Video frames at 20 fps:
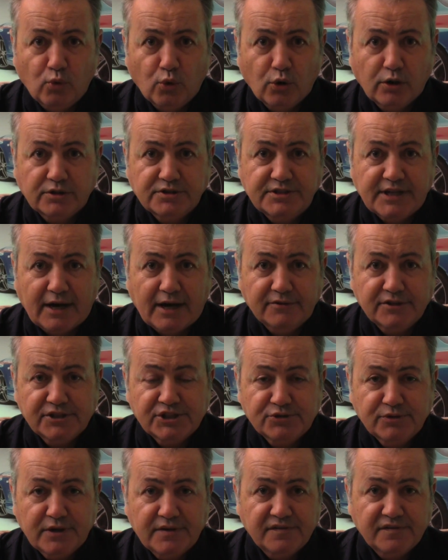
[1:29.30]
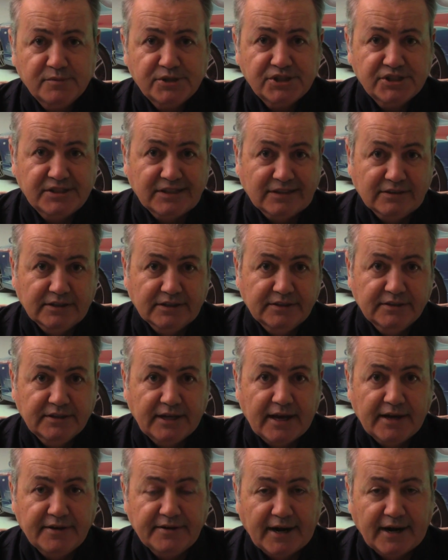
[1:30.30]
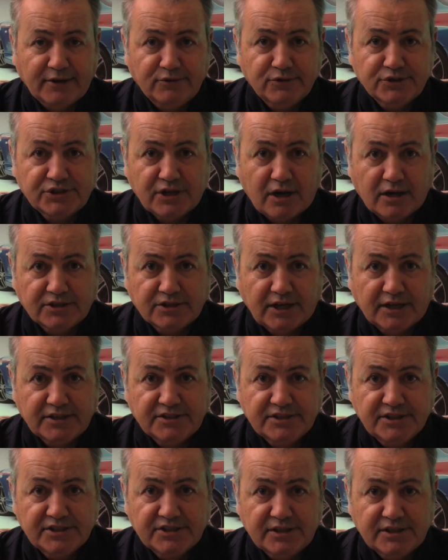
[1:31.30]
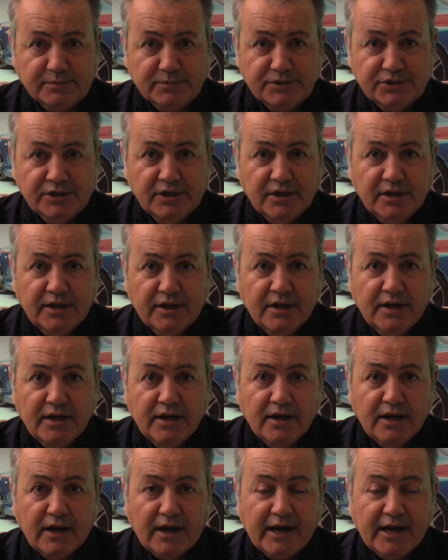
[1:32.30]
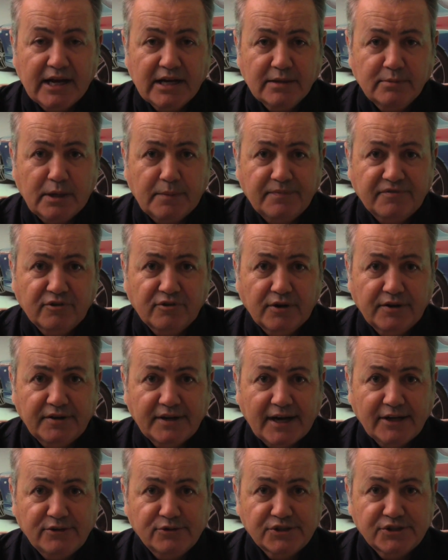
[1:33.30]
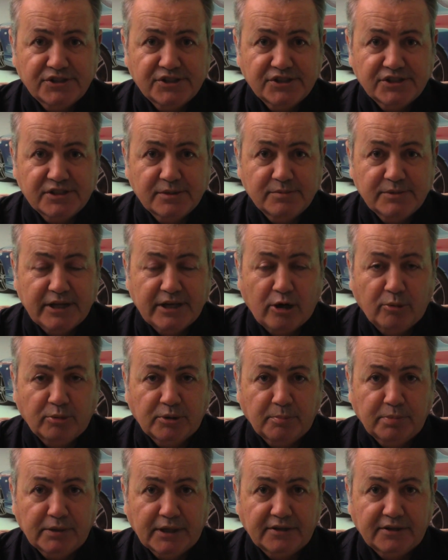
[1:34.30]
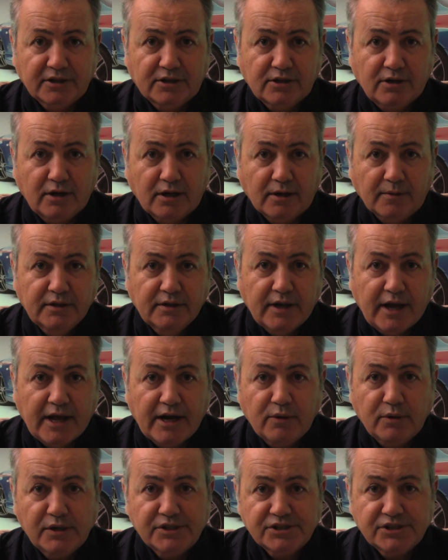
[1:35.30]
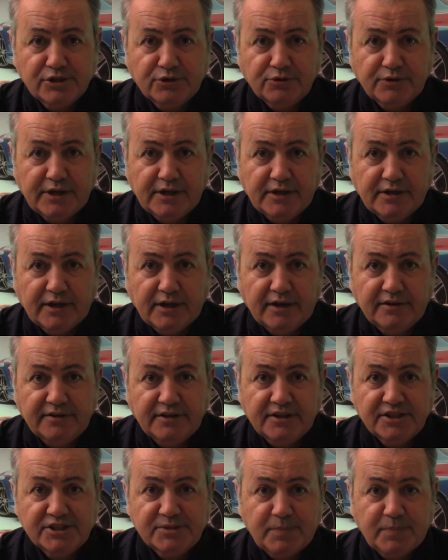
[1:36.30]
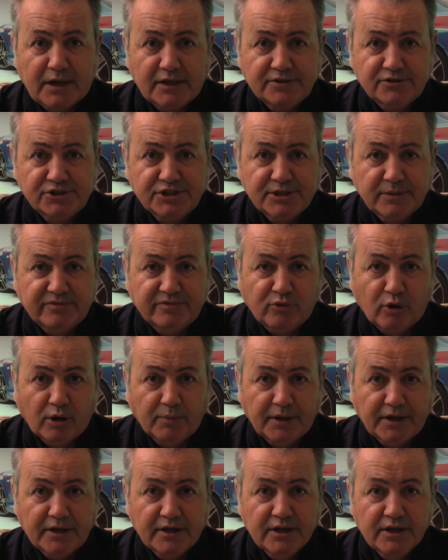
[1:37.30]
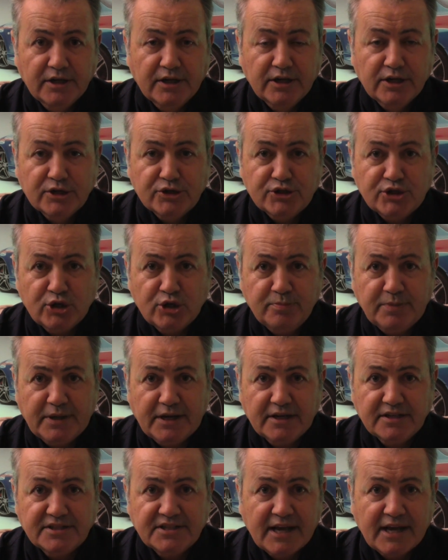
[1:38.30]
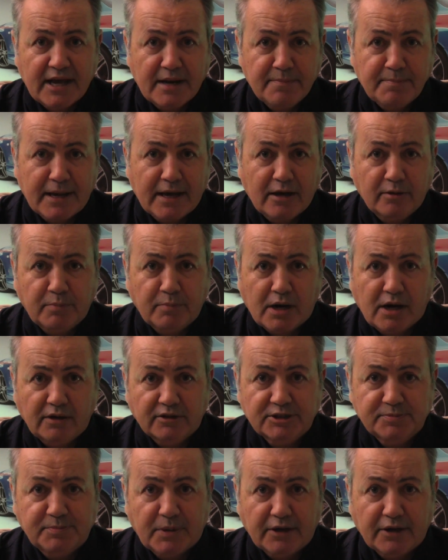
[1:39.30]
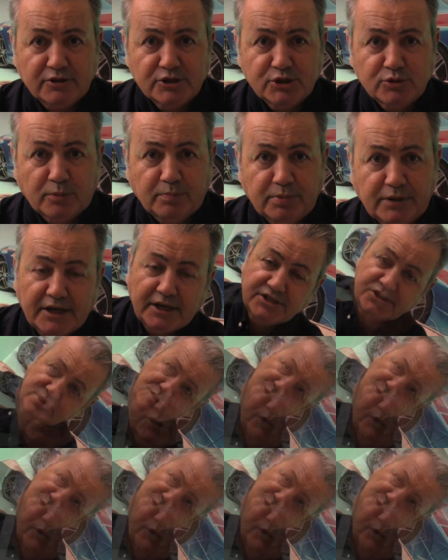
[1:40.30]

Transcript: worked down the street from Stillen at Nitrous Oxide Systems. I hit him up for a nitrous system to help complete the car. NOS agreed and did a sponsorship for me. 2 big 10-pound polished bottles were placed in